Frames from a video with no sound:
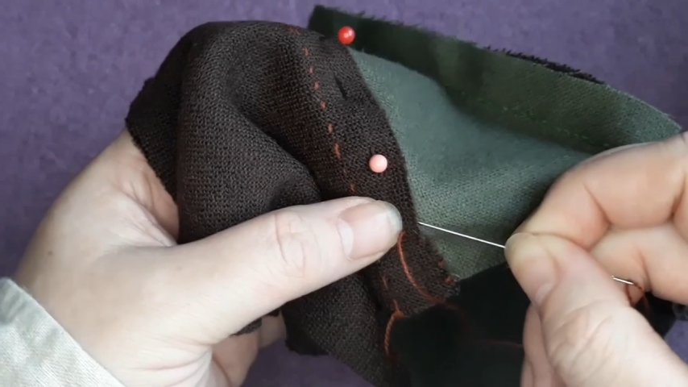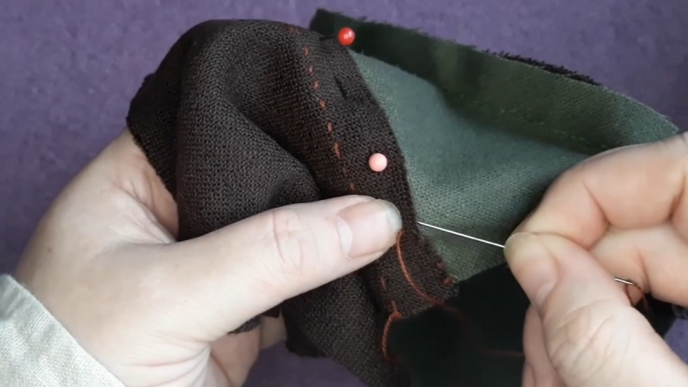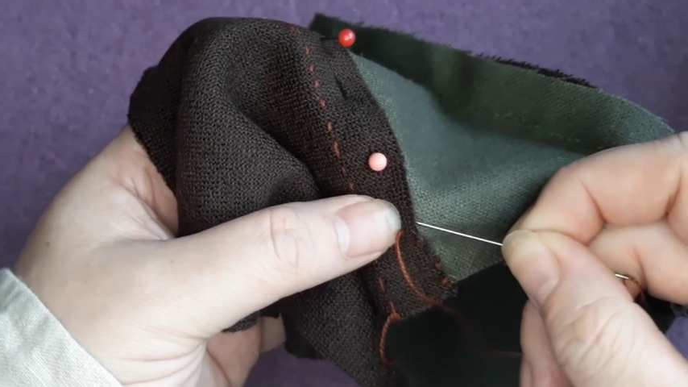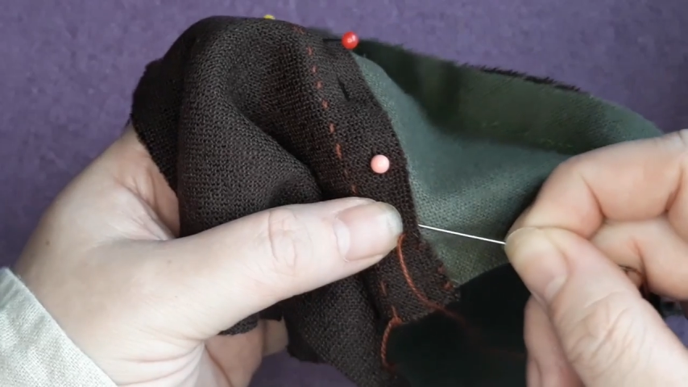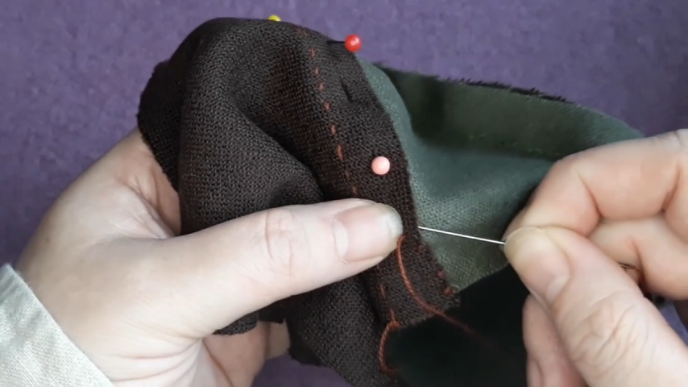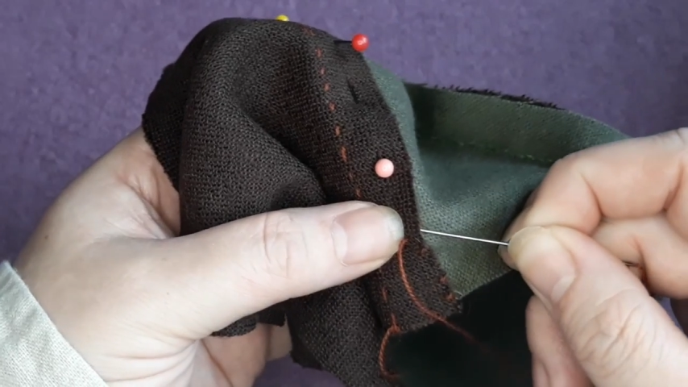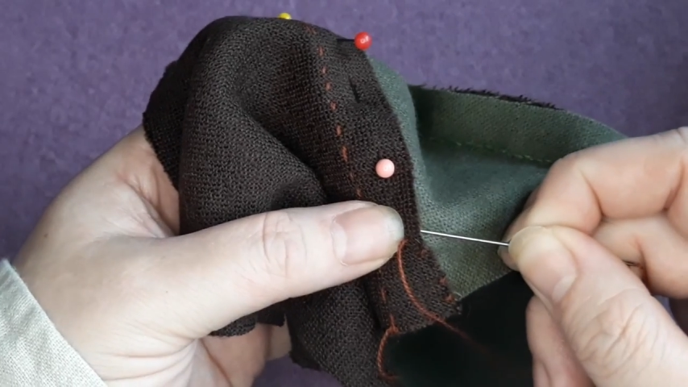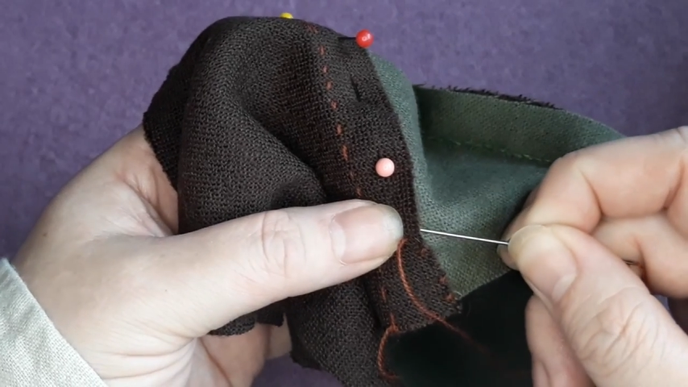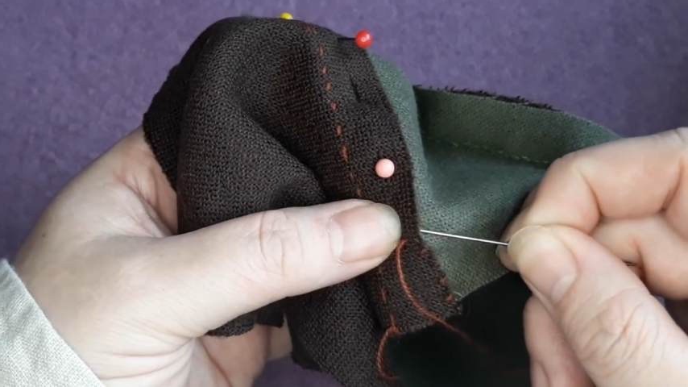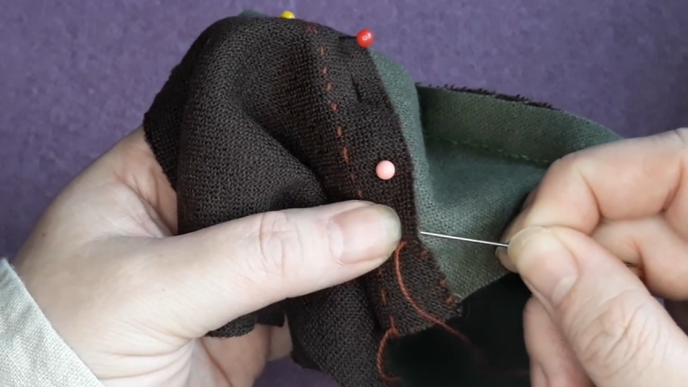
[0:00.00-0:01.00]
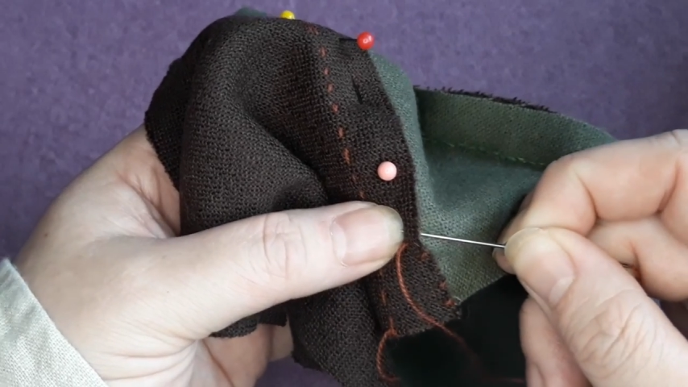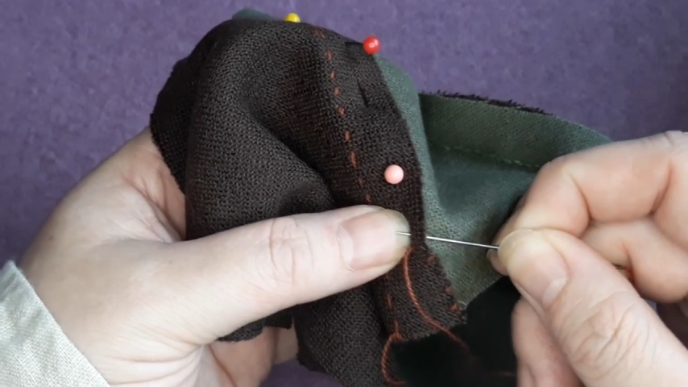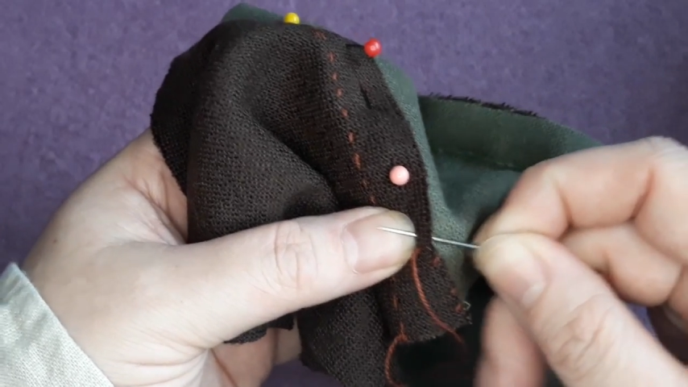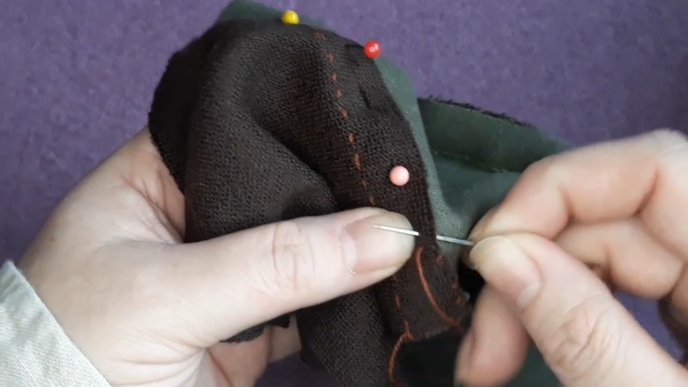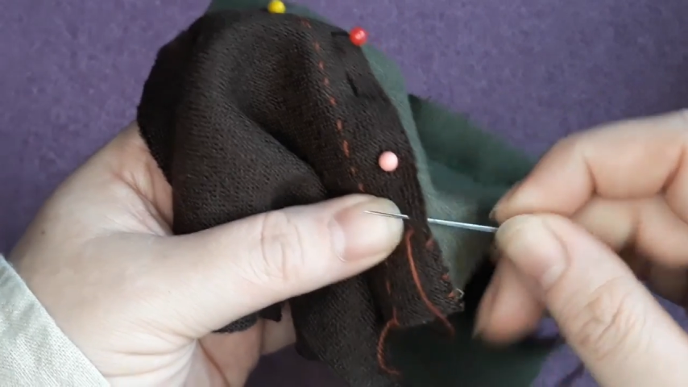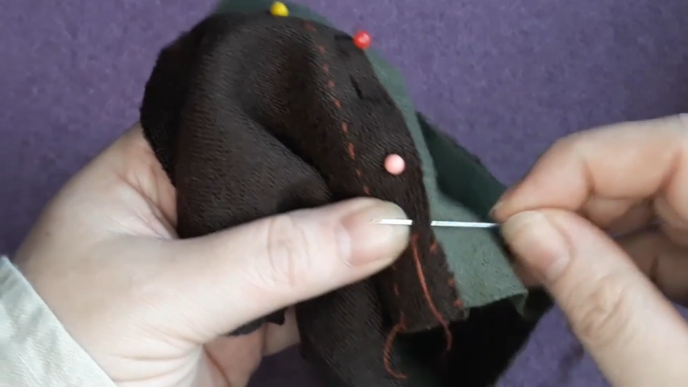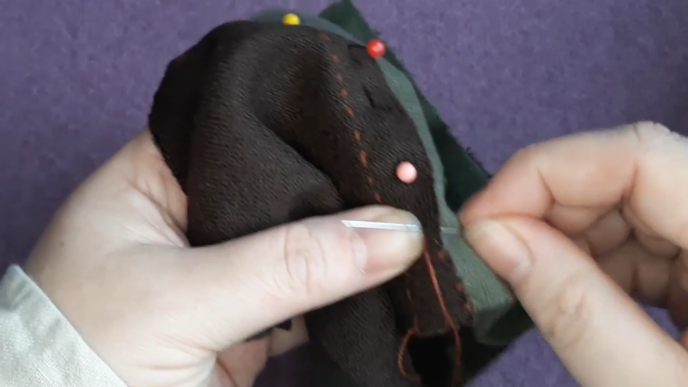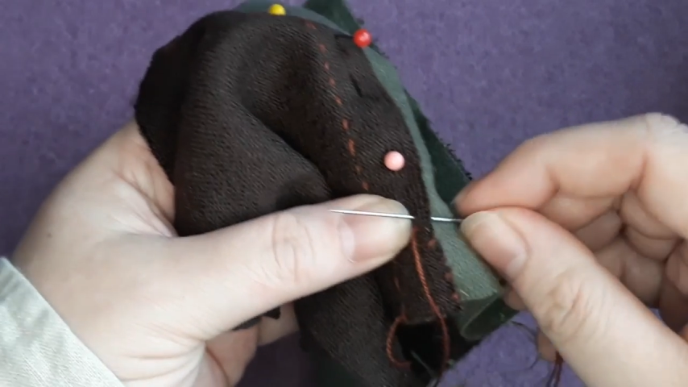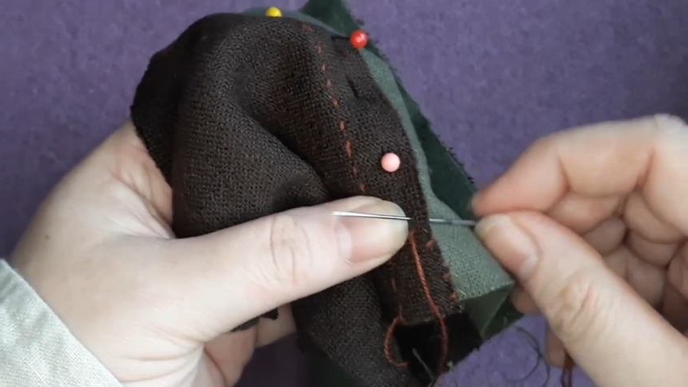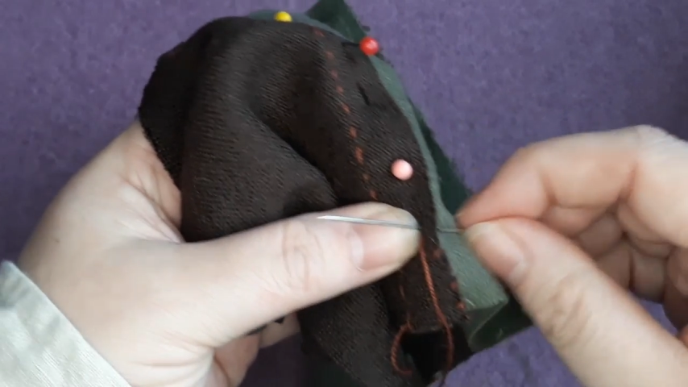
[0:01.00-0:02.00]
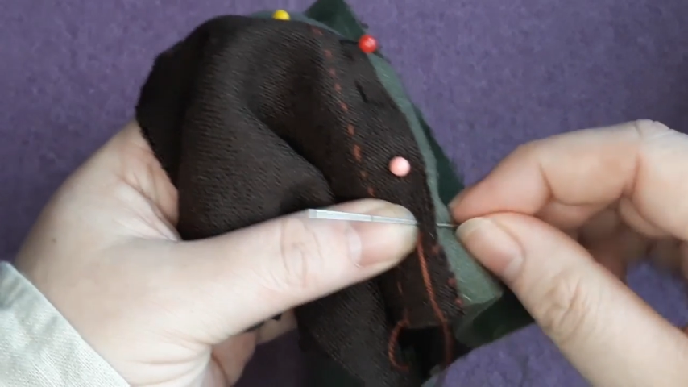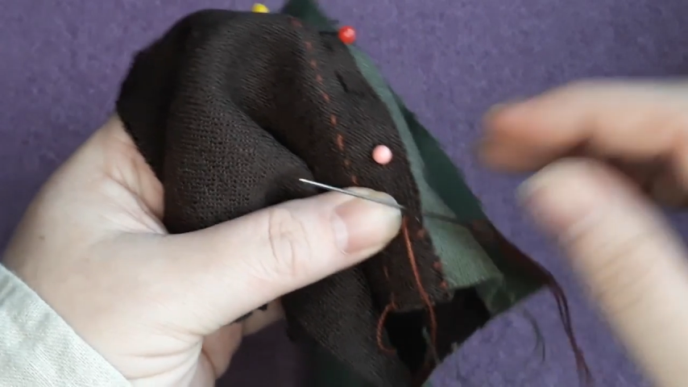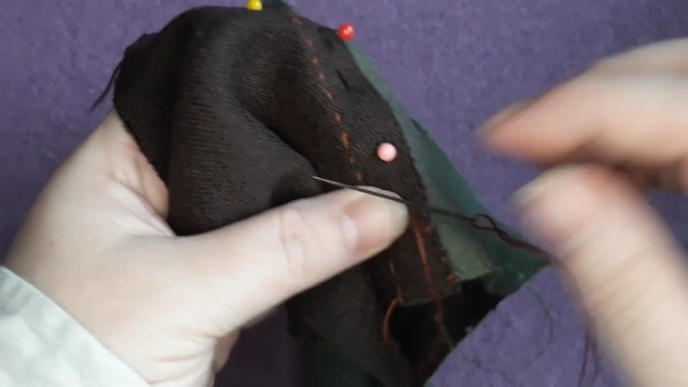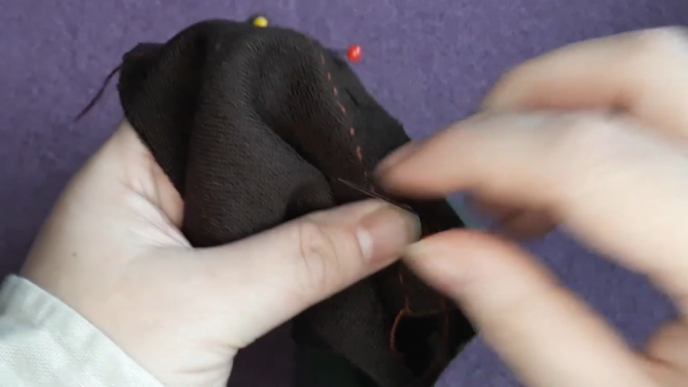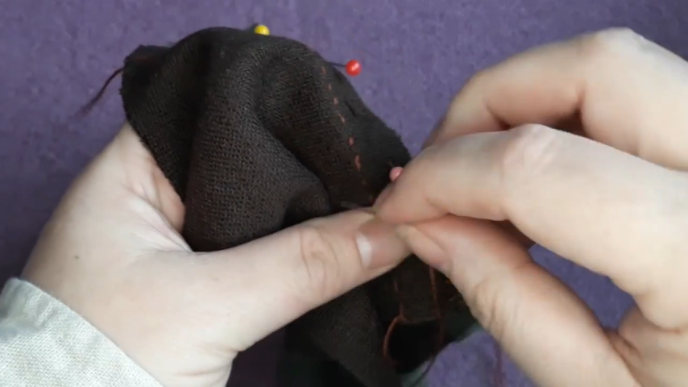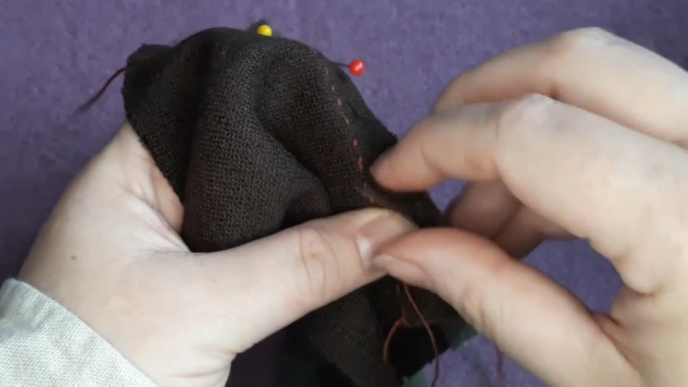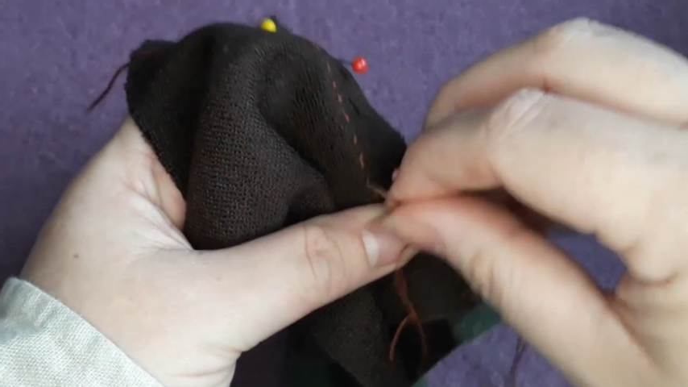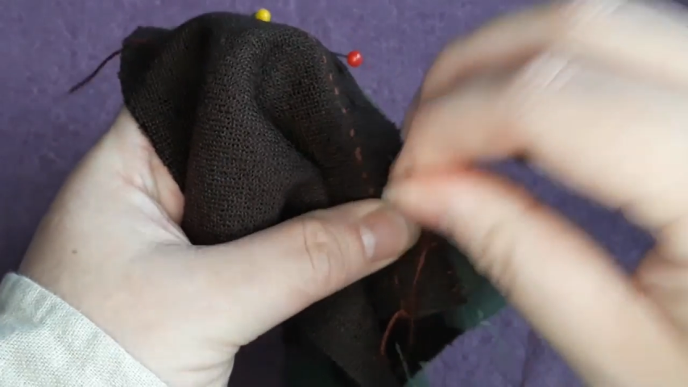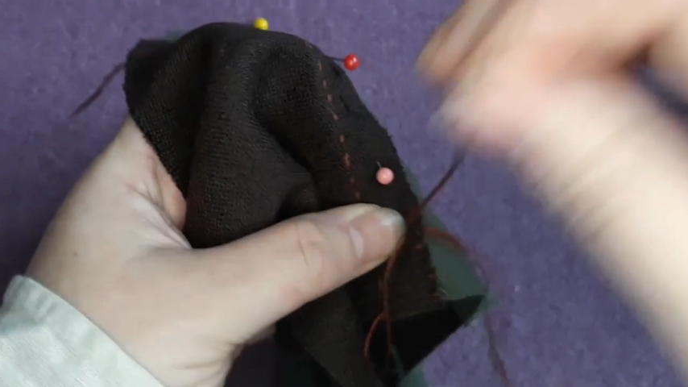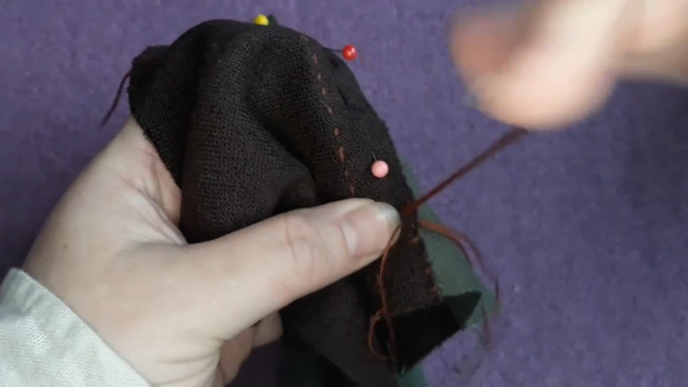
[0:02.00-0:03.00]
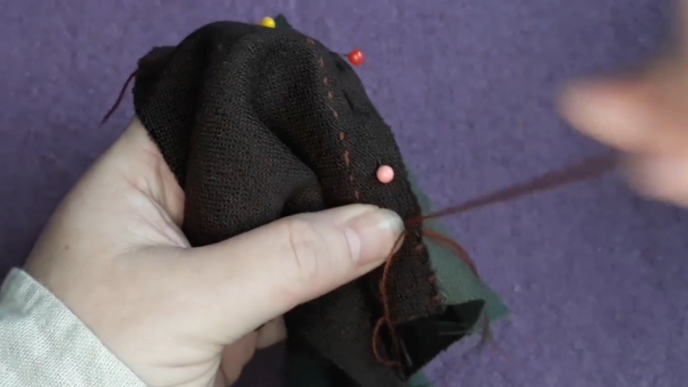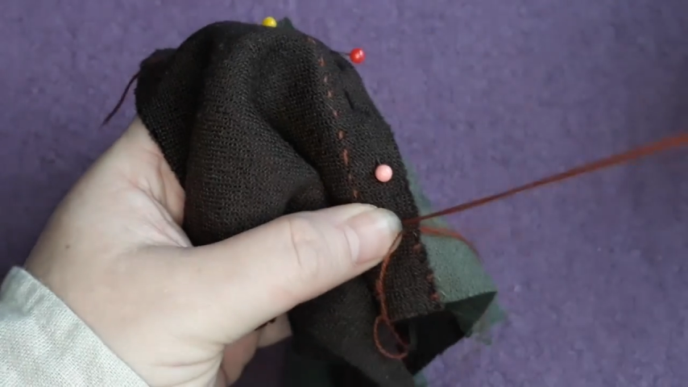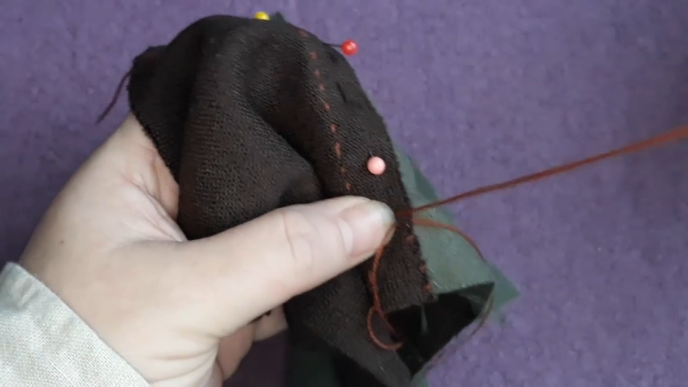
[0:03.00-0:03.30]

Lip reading: [unreadable: no face in view]